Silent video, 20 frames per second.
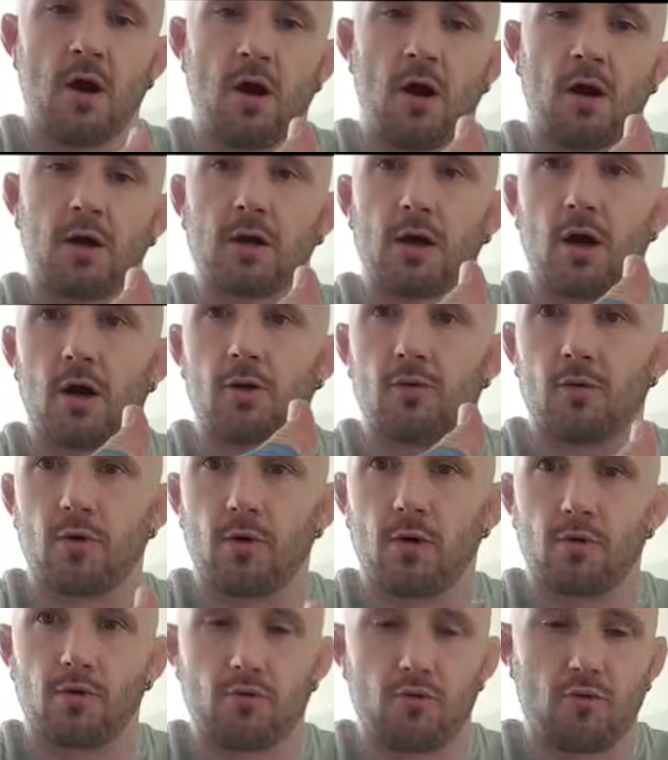I go
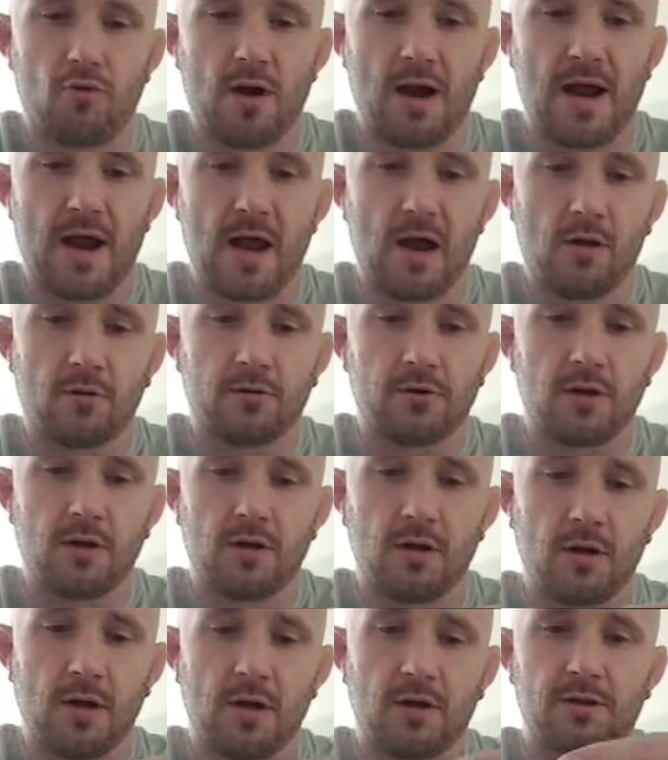around
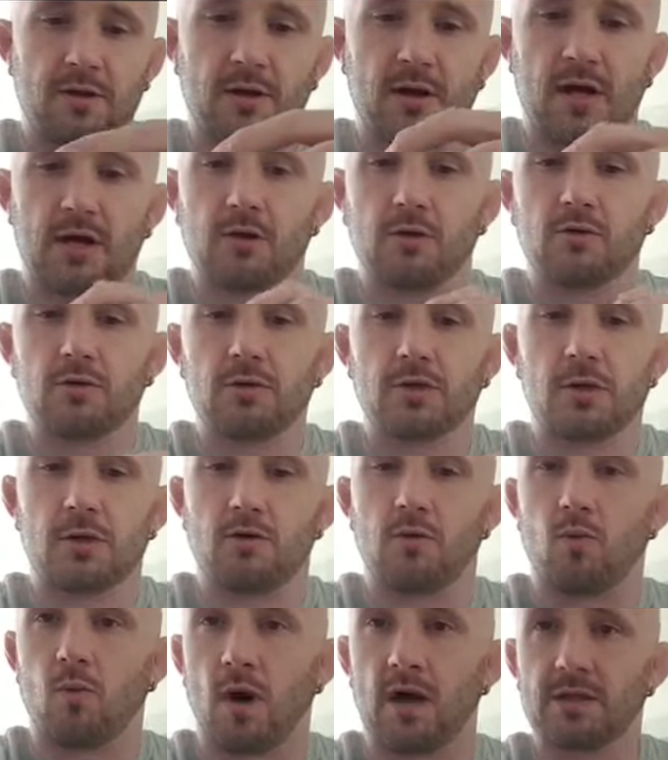the knuckles
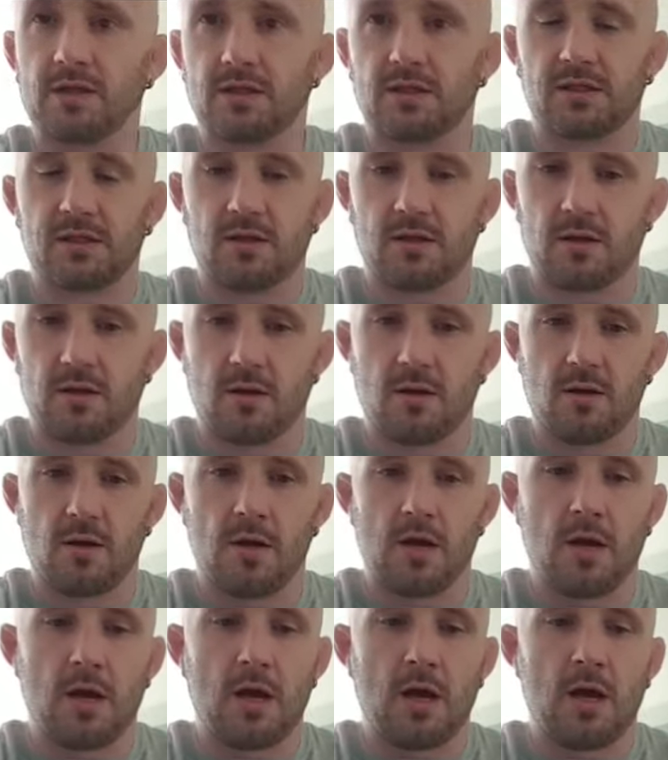once.
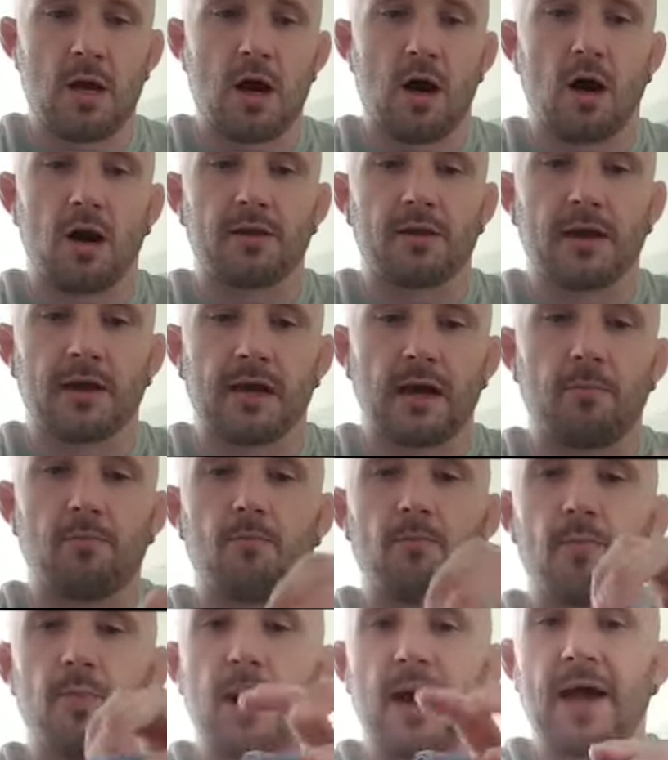I then
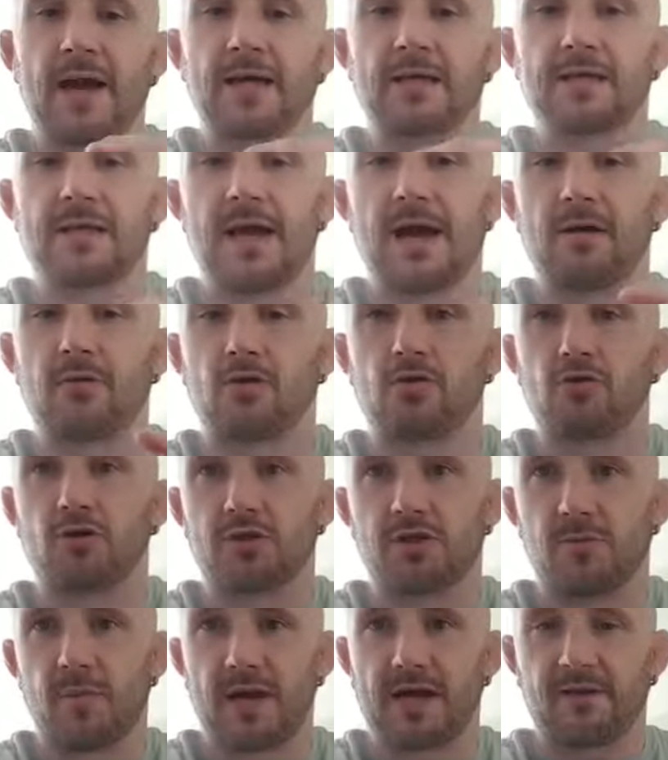come back down
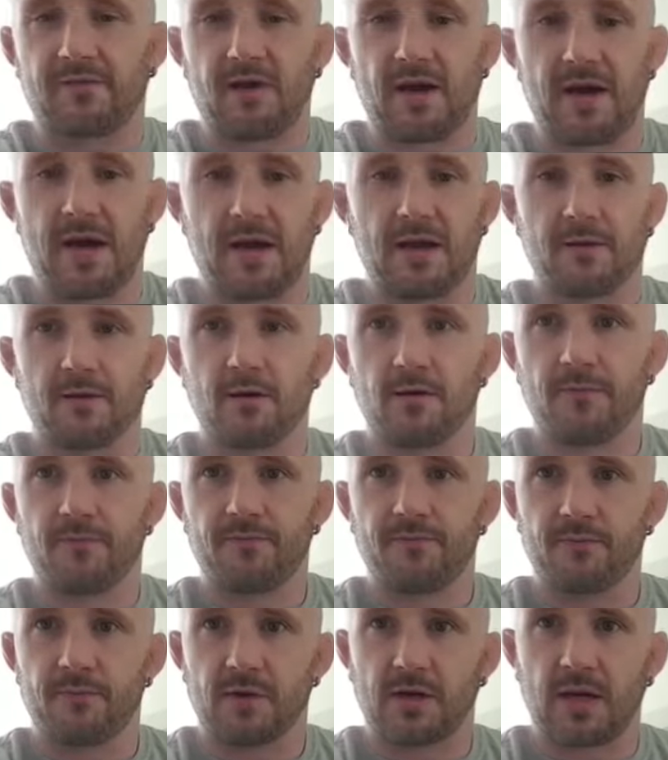across the back of the hand.
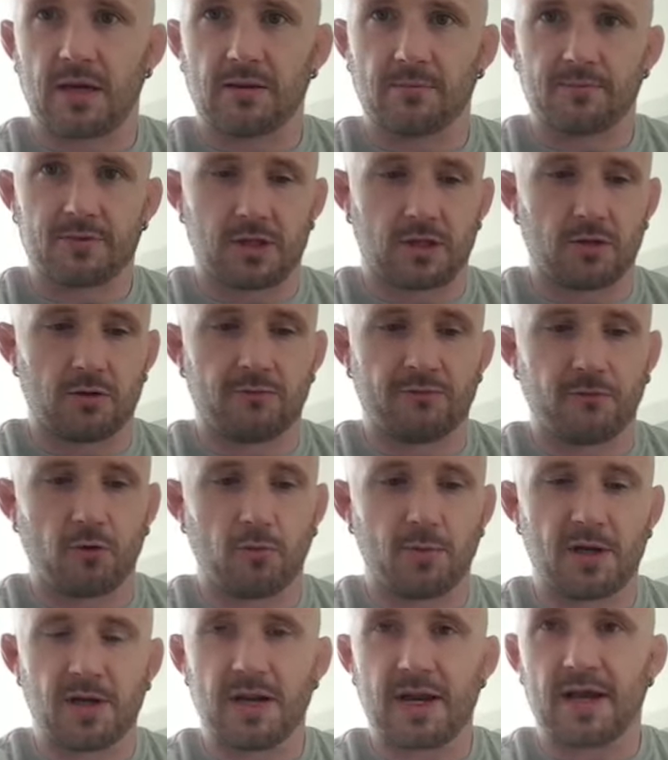Okay, so you're
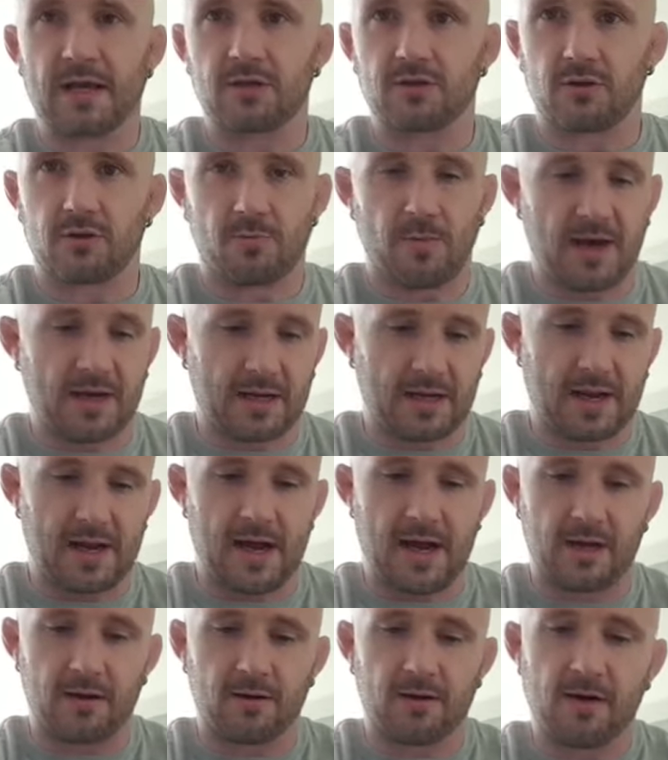forming an X on the back of the
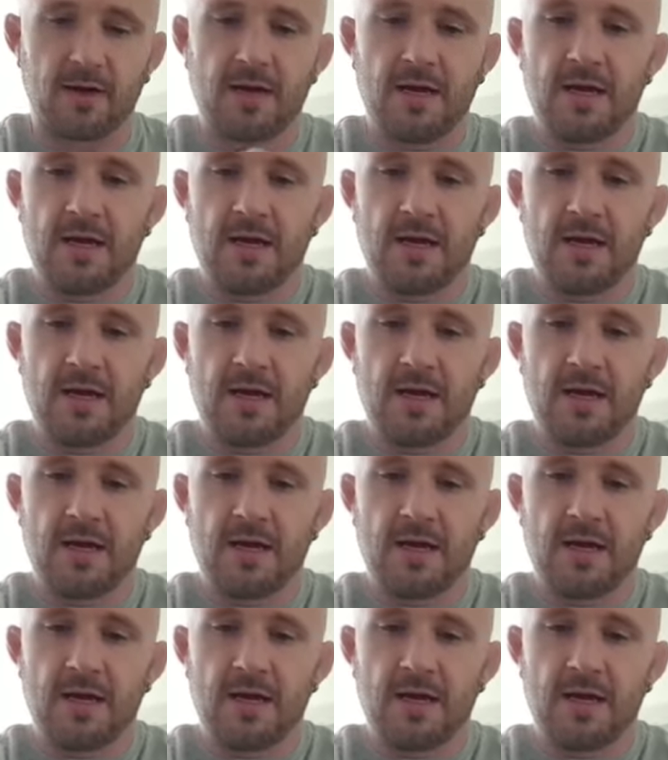hand.